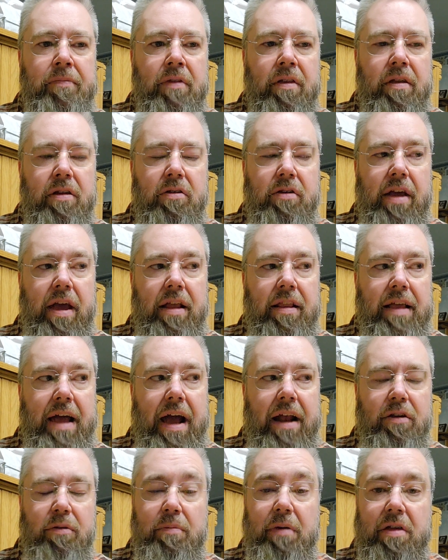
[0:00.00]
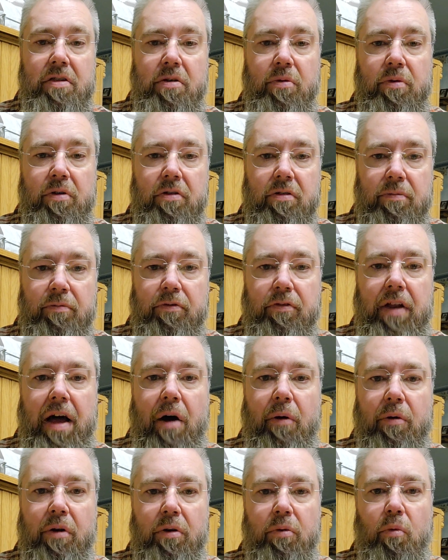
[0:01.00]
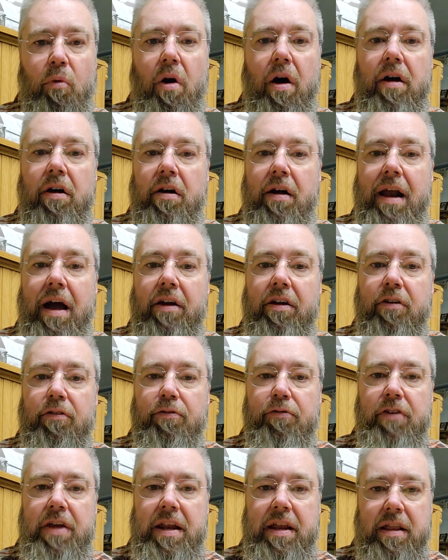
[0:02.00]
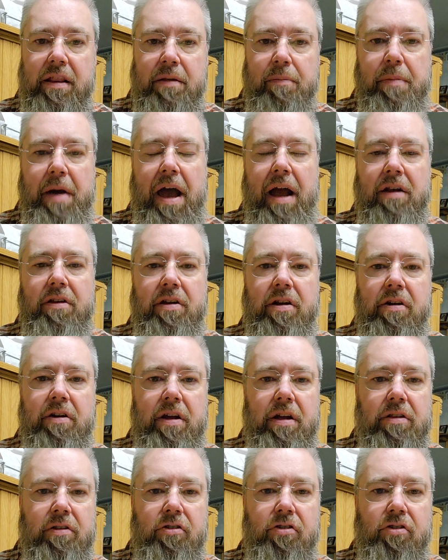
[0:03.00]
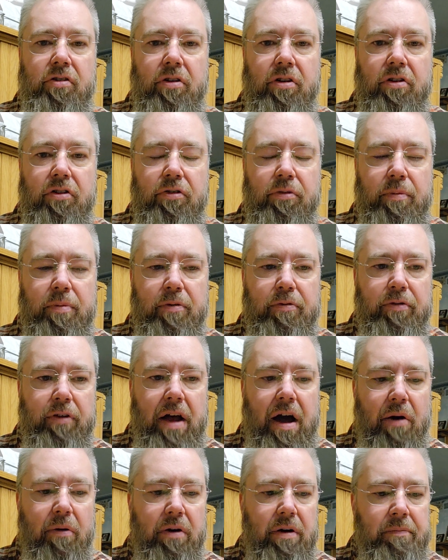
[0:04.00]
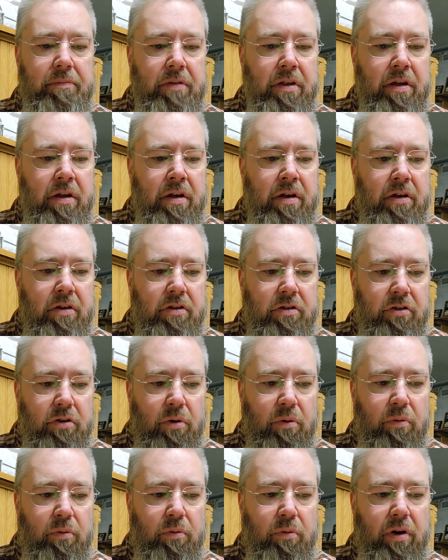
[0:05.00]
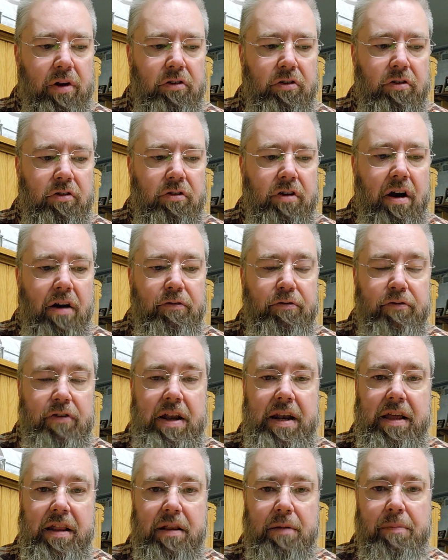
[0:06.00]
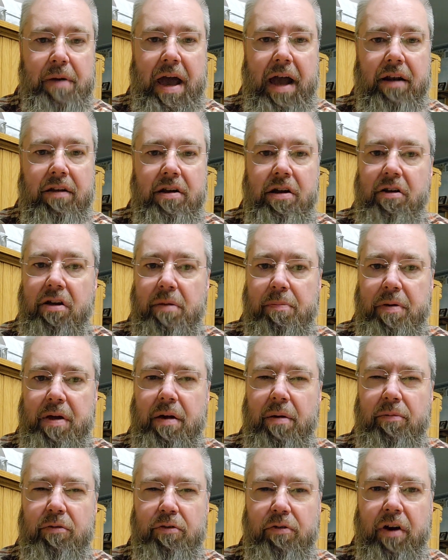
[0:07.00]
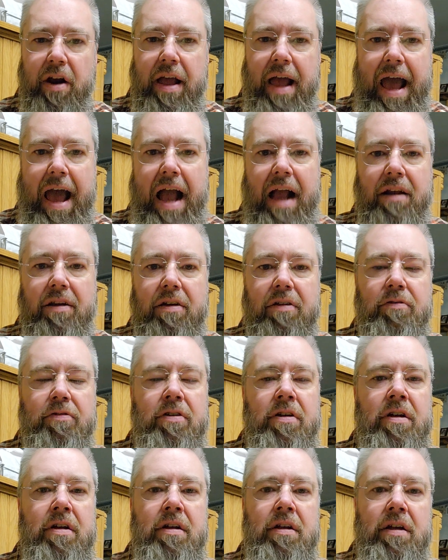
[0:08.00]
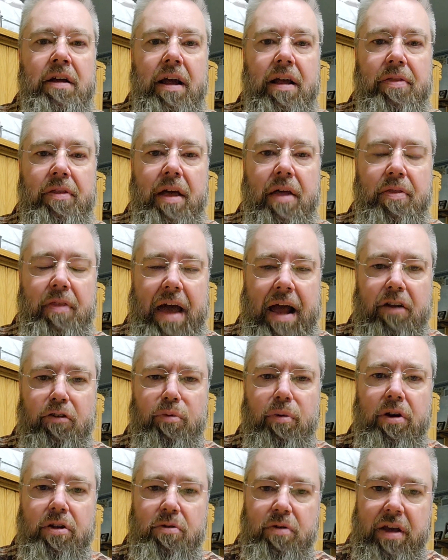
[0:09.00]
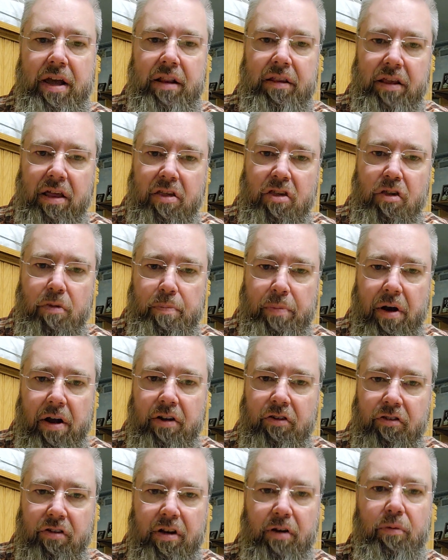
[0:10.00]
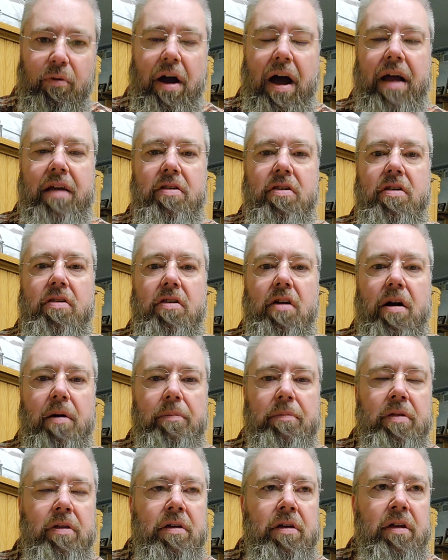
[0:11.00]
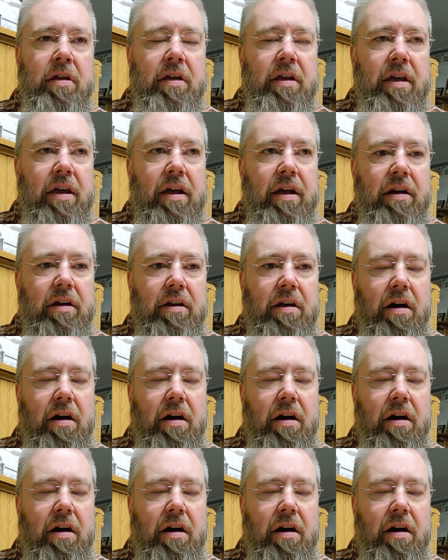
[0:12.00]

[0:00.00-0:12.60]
you take that, you mix it with some flour and water, now you're feeding the bacteria the sugars from the flour. So once you start feeding the bacteria, it becomes very active, and then that's where you get this sponge that rises up and